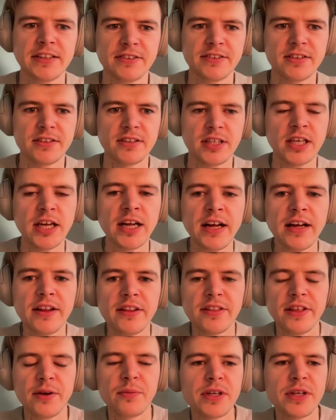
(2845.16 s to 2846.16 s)
Yes,
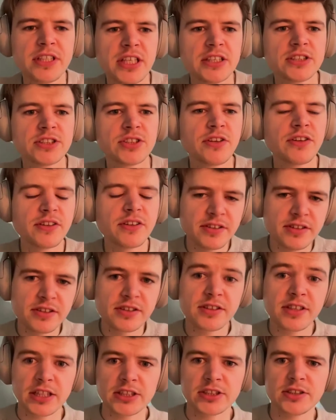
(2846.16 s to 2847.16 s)
I think we touched on this
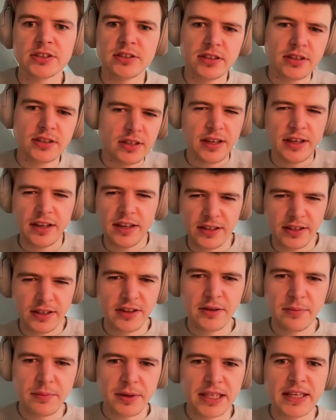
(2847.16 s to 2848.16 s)
discussion
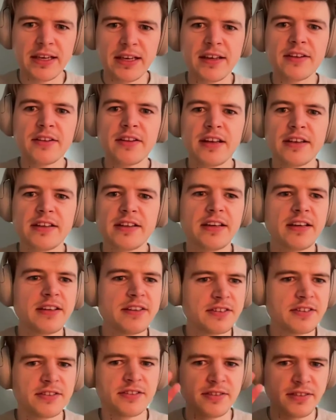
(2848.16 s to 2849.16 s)
in the beginning
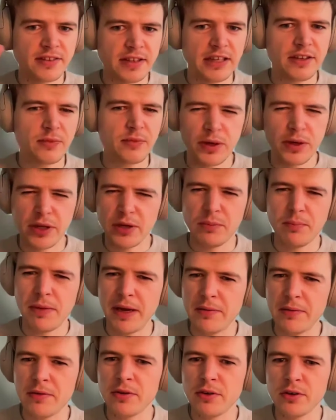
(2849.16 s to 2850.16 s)
that we
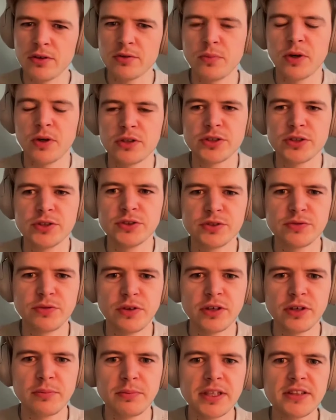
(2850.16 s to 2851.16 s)
may not want to use
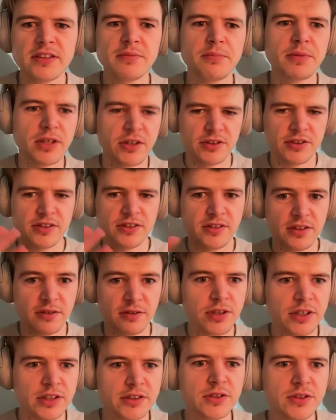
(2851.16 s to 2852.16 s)
vulnerability because it's
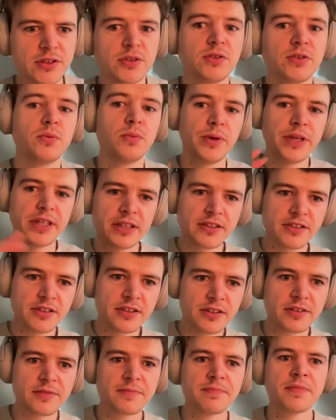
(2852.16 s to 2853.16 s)
different to
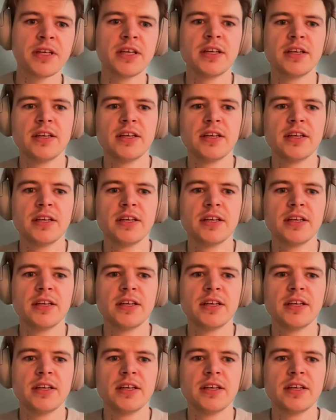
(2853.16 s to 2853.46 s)
weaknesses.